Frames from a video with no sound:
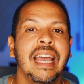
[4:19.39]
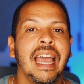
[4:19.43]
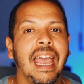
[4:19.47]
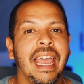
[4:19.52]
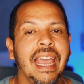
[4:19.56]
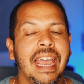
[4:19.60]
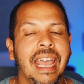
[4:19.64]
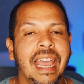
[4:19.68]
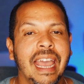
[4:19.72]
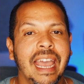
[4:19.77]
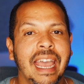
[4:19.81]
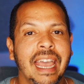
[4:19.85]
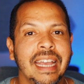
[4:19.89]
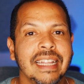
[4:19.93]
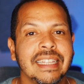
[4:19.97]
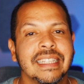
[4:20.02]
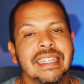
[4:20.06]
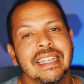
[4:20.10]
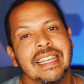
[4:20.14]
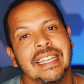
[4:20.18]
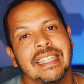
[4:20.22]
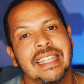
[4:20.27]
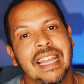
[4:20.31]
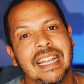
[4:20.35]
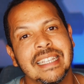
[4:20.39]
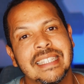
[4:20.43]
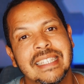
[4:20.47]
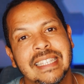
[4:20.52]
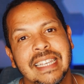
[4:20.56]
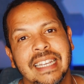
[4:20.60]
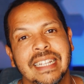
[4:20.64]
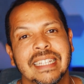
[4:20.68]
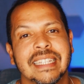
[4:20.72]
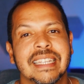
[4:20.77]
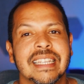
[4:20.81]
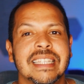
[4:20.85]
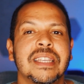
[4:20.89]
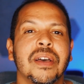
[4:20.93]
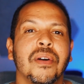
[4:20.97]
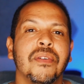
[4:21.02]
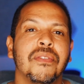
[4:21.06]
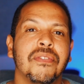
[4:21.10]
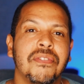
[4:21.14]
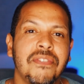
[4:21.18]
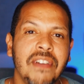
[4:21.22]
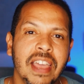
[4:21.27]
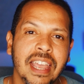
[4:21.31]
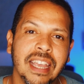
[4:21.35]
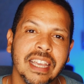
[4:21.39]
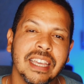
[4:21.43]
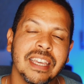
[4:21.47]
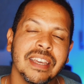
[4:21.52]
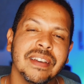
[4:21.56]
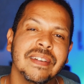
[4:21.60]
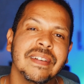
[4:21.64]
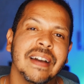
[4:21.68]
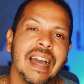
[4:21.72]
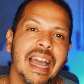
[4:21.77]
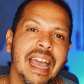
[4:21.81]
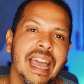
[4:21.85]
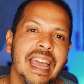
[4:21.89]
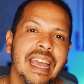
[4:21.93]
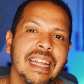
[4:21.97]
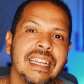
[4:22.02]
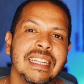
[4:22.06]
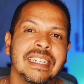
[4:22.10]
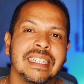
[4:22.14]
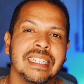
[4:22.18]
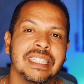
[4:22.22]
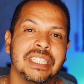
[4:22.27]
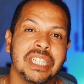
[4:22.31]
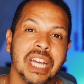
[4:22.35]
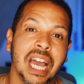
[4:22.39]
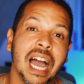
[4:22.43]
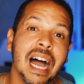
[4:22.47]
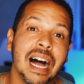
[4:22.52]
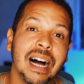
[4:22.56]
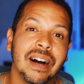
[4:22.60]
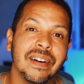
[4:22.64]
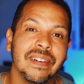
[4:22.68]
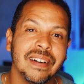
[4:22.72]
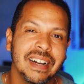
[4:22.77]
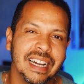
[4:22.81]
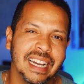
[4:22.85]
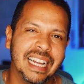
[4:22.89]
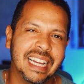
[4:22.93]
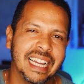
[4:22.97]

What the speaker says: And that's it. So thank you and ciao.